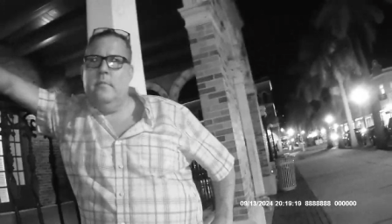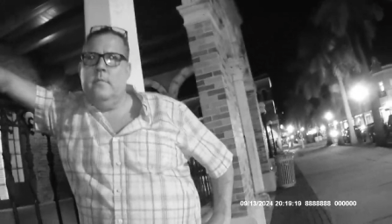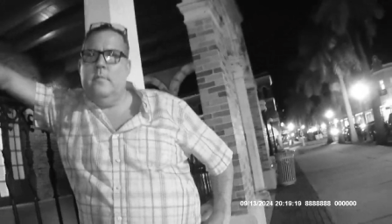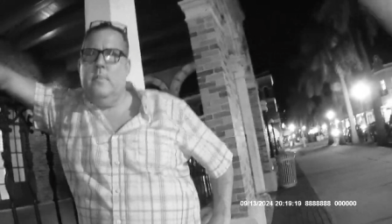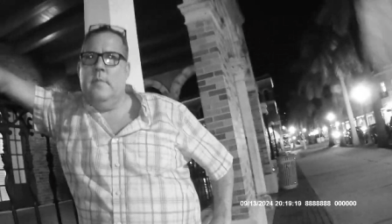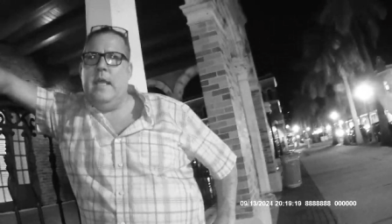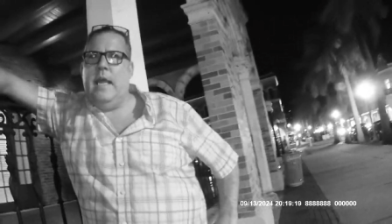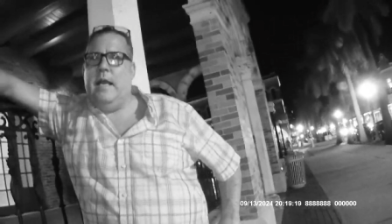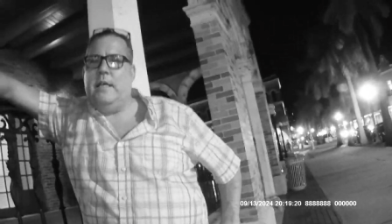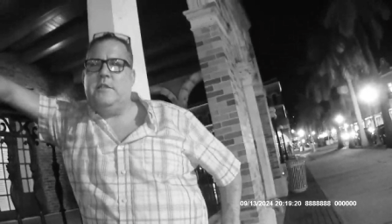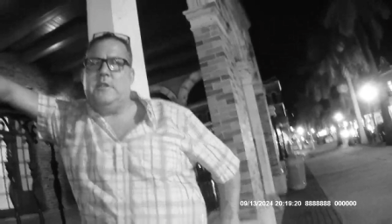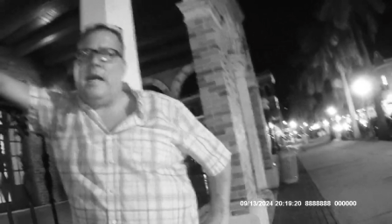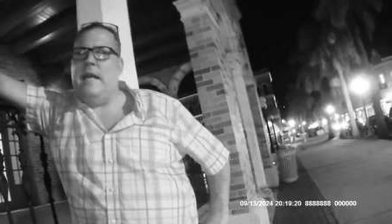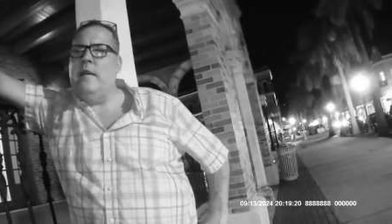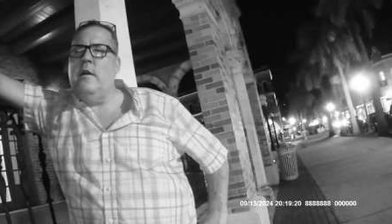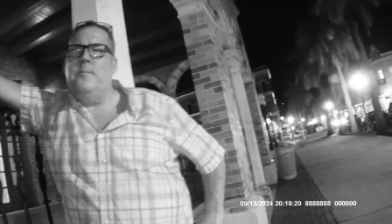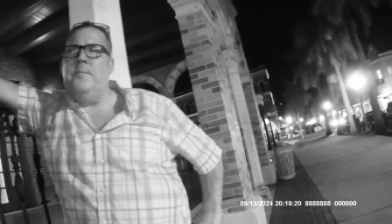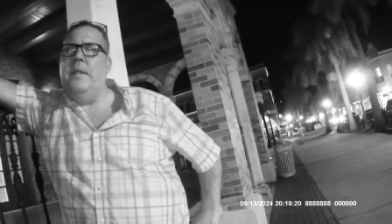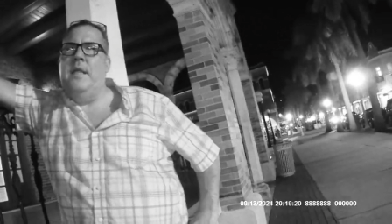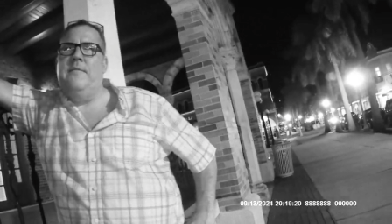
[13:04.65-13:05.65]
I
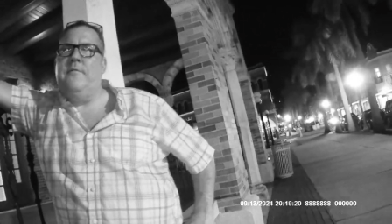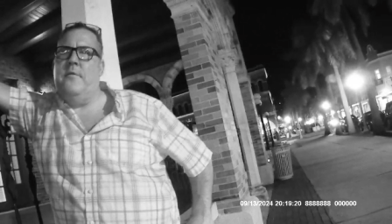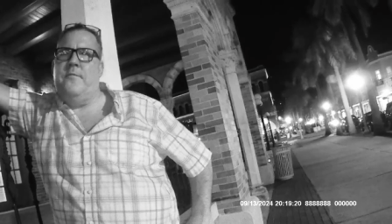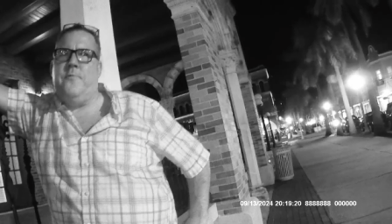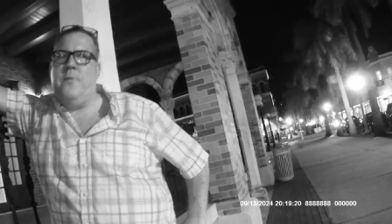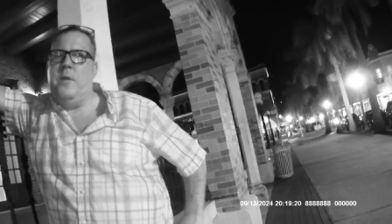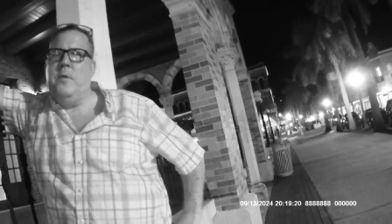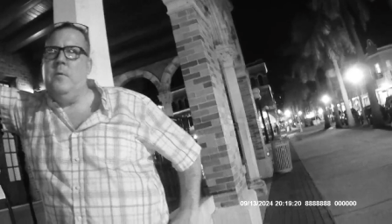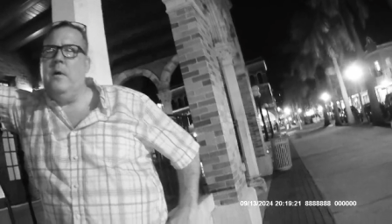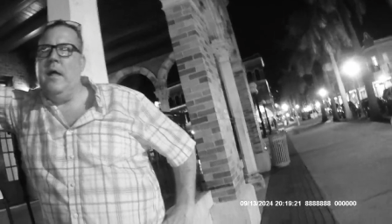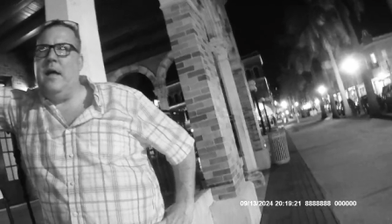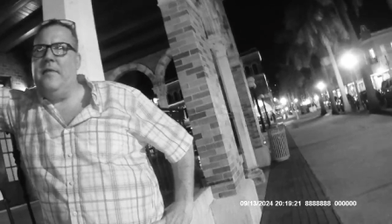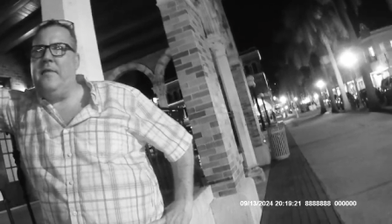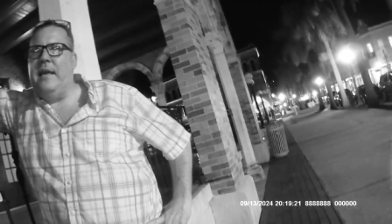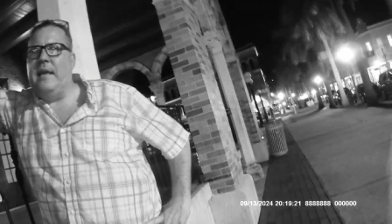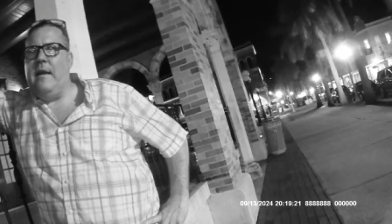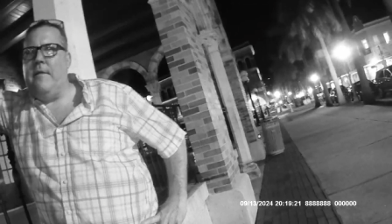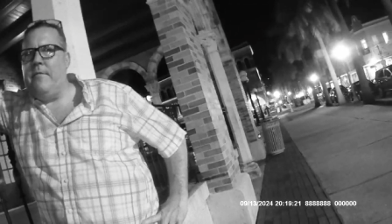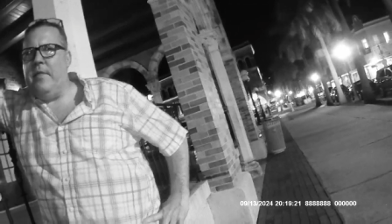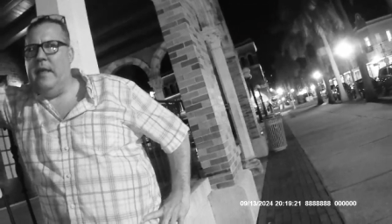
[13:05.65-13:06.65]
don't believe in free will. I
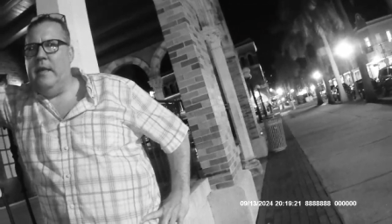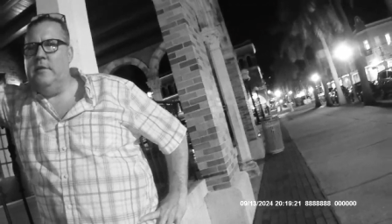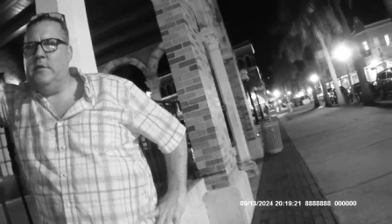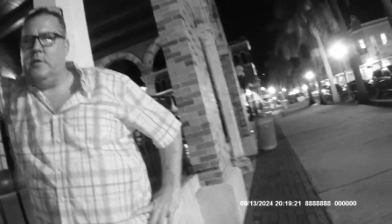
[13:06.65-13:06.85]
think everything's